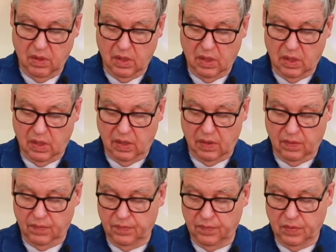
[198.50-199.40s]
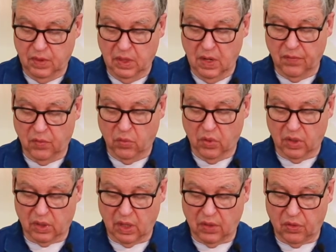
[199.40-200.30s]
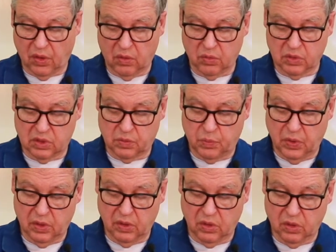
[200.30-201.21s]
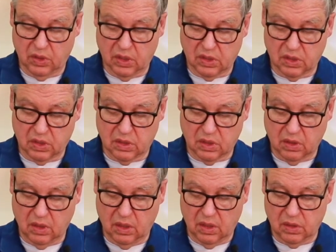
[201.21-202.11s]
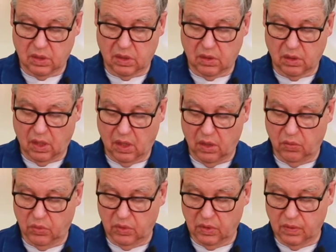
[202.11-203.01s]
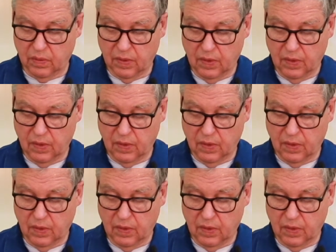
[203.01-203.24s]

it never worked. I thought it would spin good because it's a hardwood.